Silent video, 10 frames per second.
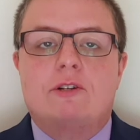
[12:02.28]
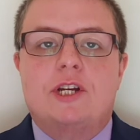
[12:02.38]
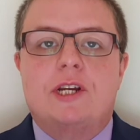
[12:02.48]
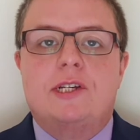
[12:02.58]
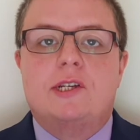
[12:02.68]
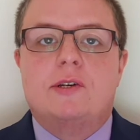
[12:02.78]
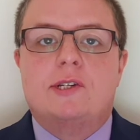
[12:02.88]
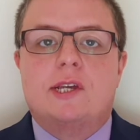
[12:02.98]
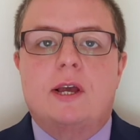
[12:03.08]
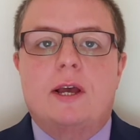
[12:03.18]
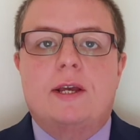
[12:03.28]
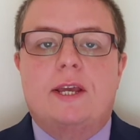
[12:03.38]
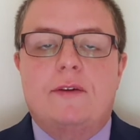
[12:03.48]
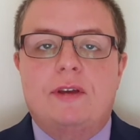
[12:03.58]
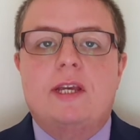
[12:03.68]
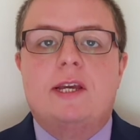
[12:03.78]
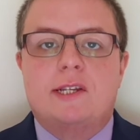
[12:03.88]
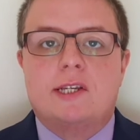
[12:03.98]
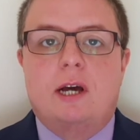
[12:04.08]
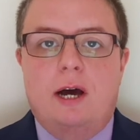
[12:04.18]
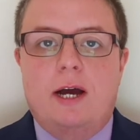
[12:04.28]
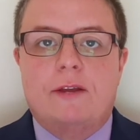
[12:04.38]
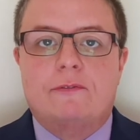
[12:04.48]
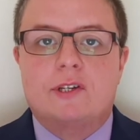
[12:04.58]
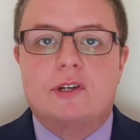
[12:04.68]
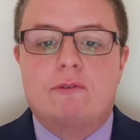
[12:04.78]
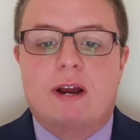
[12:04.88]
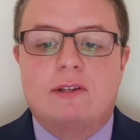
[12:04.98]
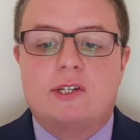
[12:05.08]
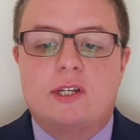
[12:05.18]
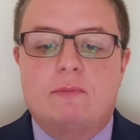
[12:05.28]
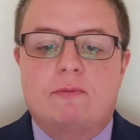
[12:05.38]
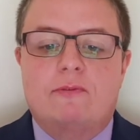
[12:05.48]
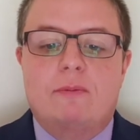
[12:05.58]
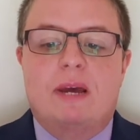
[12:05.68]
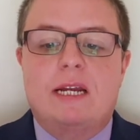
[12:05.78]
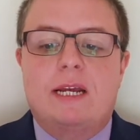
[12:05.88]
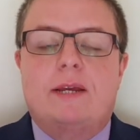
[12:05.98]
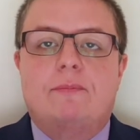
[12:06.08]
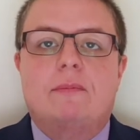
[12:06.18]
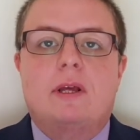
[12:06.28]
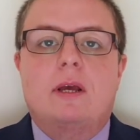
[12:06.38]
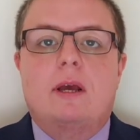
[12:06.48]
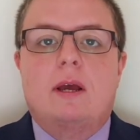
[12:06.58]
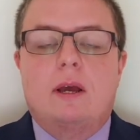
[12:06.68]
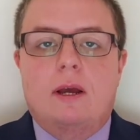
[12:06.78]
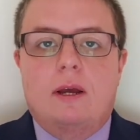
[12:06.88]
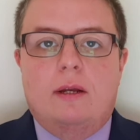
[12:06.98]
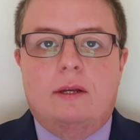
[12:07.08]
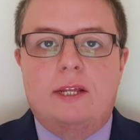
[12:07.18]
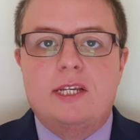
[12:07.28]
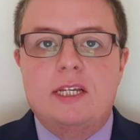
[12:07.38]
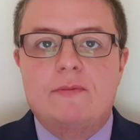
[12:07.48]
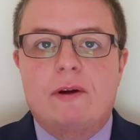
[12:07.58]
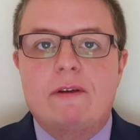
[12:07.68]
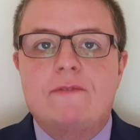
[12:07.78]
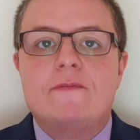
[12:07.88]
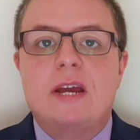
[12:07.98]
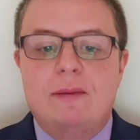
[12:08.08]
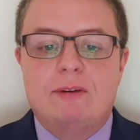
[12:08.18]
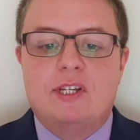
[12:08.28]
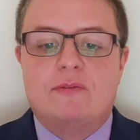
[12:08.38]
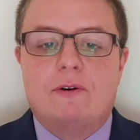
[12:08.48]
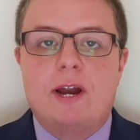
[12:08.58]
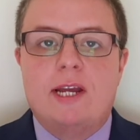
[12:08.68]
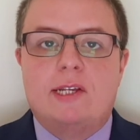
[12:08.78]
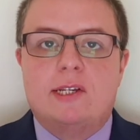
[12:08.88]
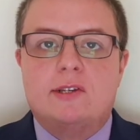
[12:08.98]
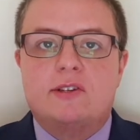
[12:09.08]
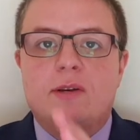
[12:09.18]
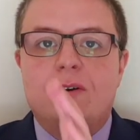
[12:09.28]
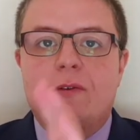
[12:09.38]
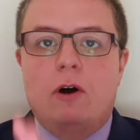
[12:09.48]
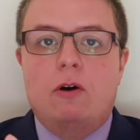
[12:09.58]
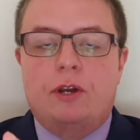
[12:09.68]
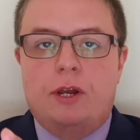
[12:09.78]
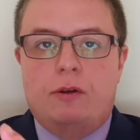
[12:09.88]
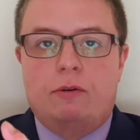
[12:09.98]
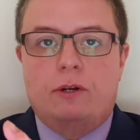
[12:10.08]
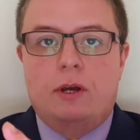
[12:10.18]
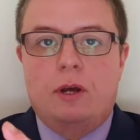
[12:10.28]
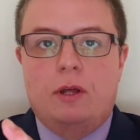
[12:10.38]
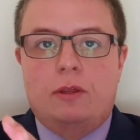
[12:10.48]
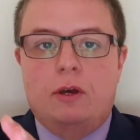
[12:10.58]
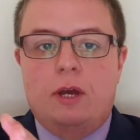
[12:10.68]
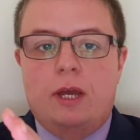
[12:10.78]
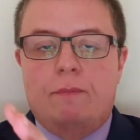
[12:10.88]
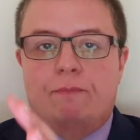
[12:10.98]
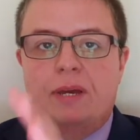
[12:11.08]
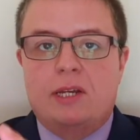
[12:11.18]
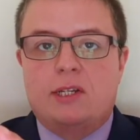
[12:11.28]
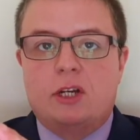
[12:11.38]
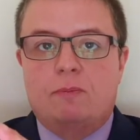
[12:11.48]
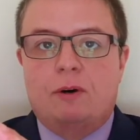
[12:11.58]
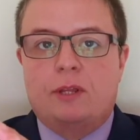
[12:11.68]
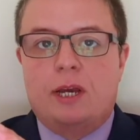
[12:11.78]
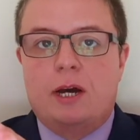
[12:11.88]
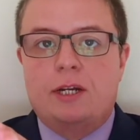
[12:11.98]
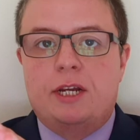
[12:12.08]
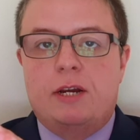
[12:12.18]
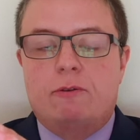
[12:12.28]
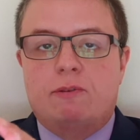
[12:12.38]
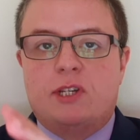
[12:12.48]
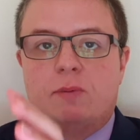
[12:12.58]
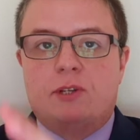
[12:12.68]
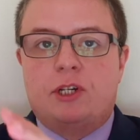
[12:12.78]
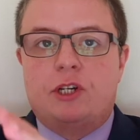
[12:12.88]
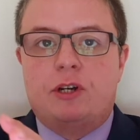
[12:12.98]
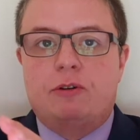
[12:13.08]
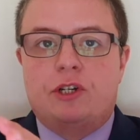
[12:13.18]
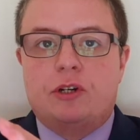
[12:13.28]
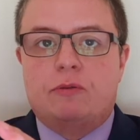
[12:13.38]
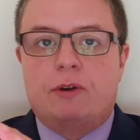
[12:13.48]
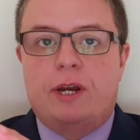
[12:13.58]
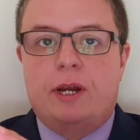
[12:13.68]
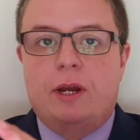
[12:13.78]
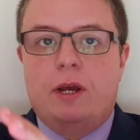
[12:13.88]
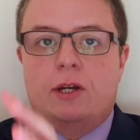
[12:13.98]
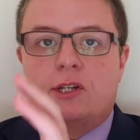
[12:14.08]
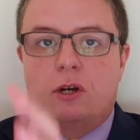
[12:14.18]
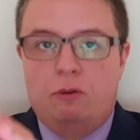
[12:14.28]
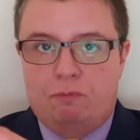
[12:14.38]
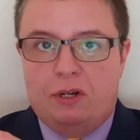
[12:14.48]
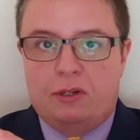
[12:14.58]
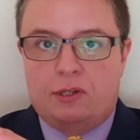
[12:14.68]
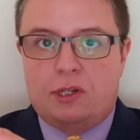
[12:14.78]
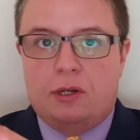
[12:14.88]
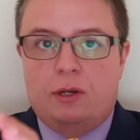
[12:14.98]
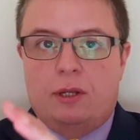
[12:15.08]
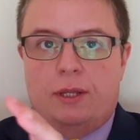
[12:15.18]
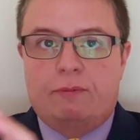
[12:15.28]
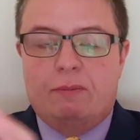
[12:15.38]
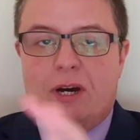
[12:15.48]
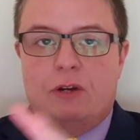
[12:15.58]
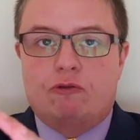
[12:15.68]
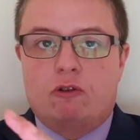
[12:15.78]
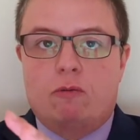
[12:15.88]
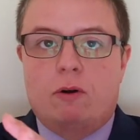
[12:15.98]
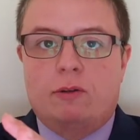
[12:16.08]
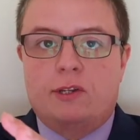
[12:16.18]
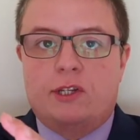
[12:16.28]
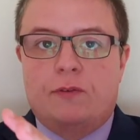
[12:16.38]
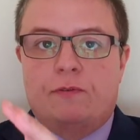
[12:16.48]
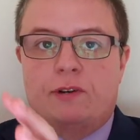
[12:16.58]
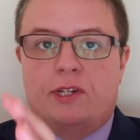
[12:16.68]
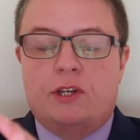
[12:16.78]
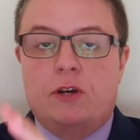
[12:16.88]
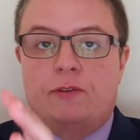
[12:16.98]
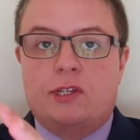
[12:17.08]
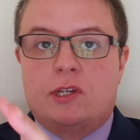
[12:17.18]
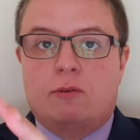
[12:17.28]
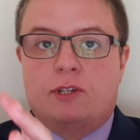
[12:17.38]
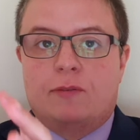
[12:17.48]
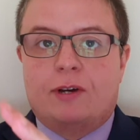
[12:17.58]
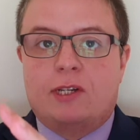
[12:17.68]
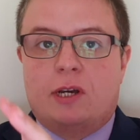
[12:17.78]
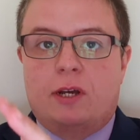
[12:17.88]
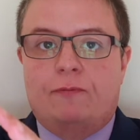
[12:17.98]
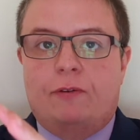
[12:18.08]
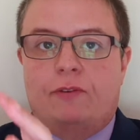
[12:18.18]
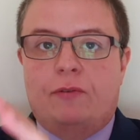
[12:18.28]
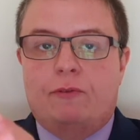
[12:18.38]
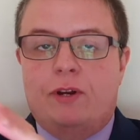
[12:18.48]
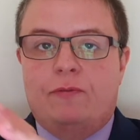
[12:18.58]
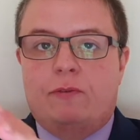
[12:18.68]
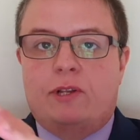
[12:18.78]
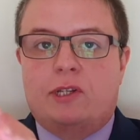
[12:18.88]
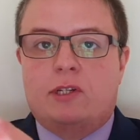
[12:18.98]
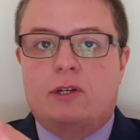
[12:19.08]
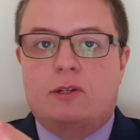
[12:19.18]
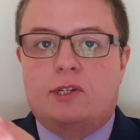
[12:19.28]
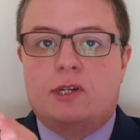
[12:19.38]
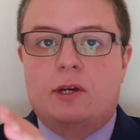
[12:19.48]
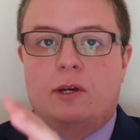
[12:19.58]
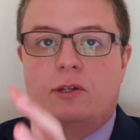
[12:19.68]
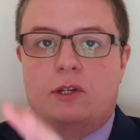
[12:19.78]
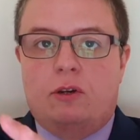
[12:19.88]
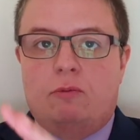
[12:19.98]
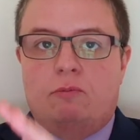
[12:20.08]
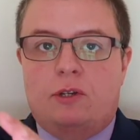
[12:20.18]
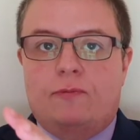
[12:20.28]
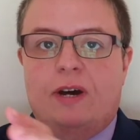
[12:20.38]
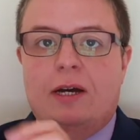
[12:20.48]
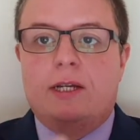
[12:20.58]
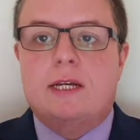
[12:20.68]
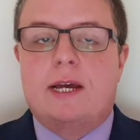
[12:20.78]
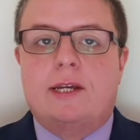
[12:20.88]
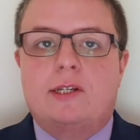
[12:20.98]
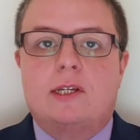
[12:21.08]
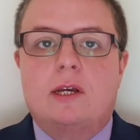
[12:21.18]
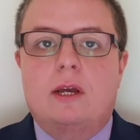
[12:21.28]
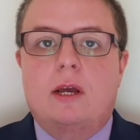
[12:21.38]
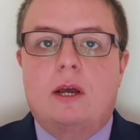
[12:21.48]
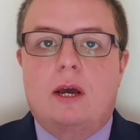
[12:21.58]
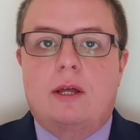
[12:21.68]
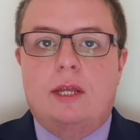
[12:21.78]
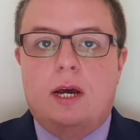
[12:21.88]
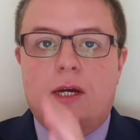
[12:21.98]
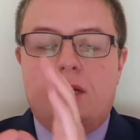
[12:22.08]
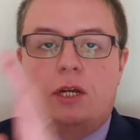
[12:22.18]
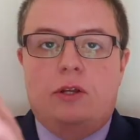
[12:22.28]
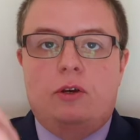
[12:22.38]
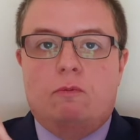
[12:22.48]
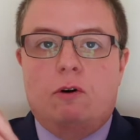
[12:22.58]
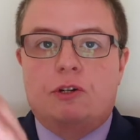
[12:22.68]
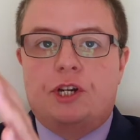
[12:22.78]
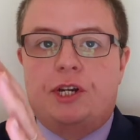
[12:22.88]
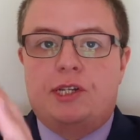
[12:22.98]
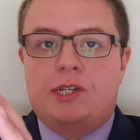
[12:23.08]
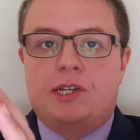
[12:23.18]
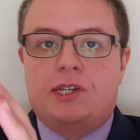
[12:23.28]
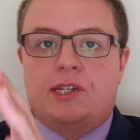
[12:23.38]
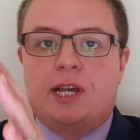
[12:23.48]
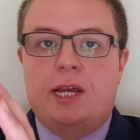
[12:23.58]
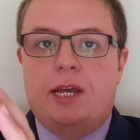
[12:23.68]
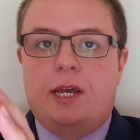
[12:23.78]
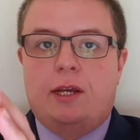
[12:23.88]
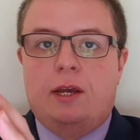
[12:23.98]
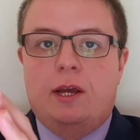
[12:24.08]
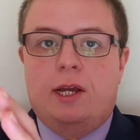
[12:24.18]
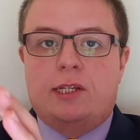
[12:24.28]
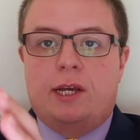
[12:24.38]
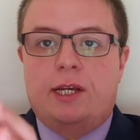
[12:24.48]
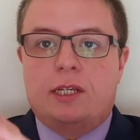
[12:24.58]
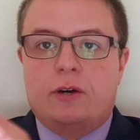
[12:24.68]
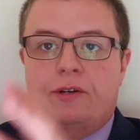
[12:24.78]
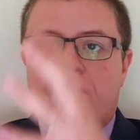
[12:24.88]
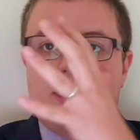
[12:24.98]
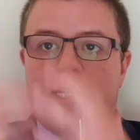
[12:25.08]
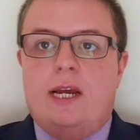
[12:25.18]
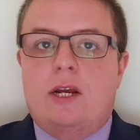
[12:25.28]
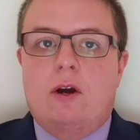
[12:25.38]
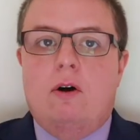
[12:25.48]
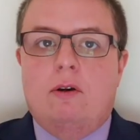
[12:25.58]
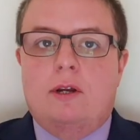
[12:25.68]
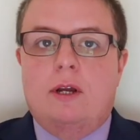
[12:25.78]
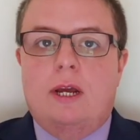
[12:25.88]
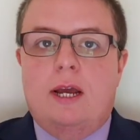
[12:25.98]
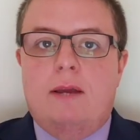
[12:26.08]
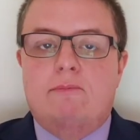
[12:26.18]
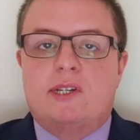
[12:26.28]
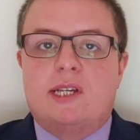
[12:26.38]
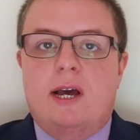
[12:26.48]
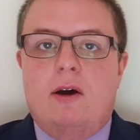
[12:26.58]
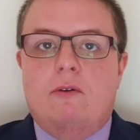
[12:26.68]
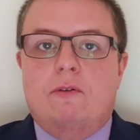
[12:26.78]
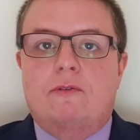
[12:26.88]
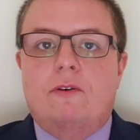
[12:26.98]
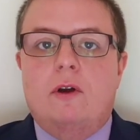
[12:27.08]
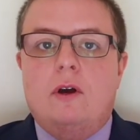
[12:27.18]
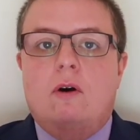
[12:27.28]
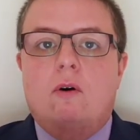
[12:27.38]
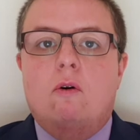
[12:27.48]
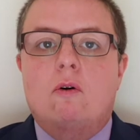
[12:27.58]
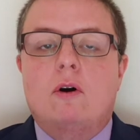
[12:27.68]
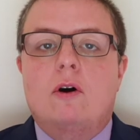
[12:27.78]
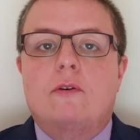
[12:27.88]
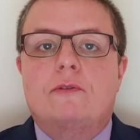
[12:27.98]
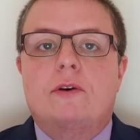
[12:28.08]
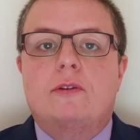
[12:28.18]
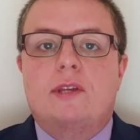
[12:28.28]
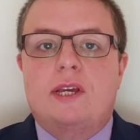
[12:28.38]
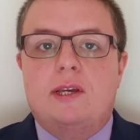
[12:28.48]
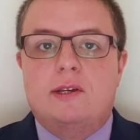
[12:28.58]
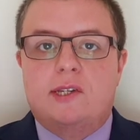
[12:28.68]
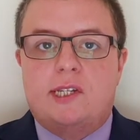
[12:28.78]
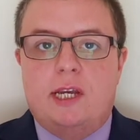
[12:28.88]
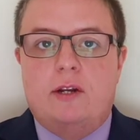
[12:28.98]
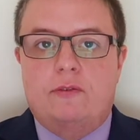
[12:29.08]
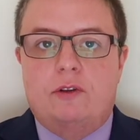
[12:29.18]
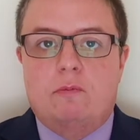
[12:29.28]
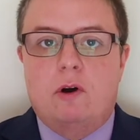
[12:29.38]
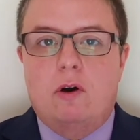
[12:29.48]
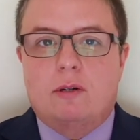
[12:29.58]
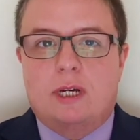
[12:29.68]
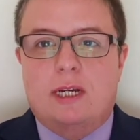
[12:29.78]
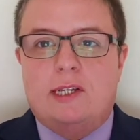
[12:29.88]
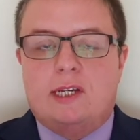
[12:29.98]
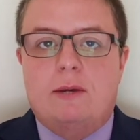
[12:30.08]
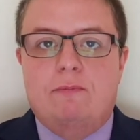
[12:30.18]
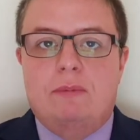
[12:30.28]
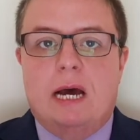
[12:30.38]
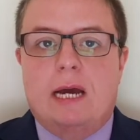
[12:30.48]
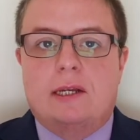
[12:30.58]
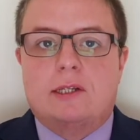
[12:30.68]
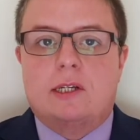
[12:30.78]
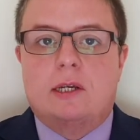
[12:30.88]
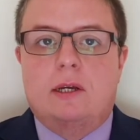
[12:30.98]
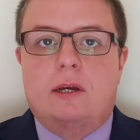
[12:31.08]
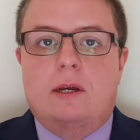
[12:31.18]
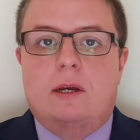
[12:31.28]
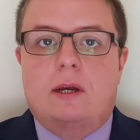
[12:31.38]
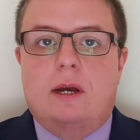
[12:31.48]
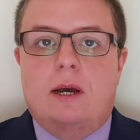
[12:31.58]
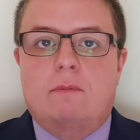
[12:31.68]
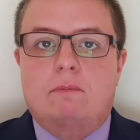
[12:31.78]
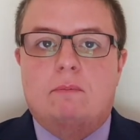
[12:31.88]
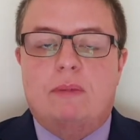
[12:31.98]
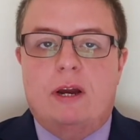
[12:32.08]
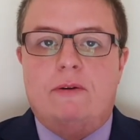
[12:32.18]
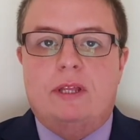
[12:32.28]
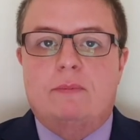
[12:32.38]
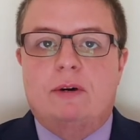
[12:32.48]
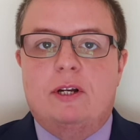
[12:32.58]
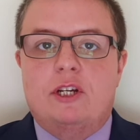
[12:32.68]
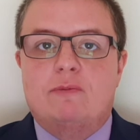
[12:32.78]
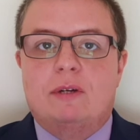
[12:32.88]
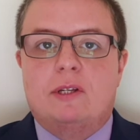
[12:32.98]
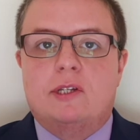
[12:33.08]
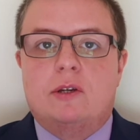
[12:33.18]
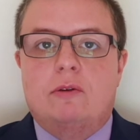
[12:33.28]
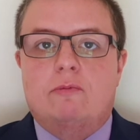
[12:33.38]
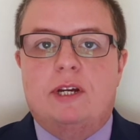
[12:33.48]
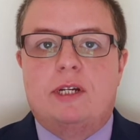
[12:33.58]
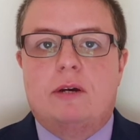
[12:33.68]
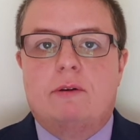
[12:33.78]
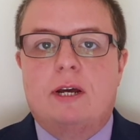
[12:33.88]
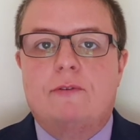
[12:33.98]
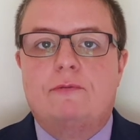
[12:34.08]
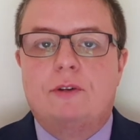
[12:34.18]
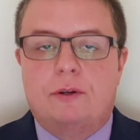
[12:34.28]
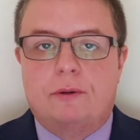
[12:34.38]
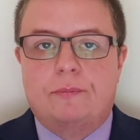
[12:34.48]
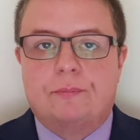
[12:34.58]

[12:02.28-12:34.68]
Jesus giving his life as a ransom for many. Now, this is a very famous phrase, and some have argued that it picks up on the idea of substitutionary atonement that we might draw on the suffering servant songs of Isaiah 53, for instance, to validate. And the idea that what Jesus is saying is that he's going to take on himself all of the sin of the world and its impact, bearing the punishment so that we don't have to.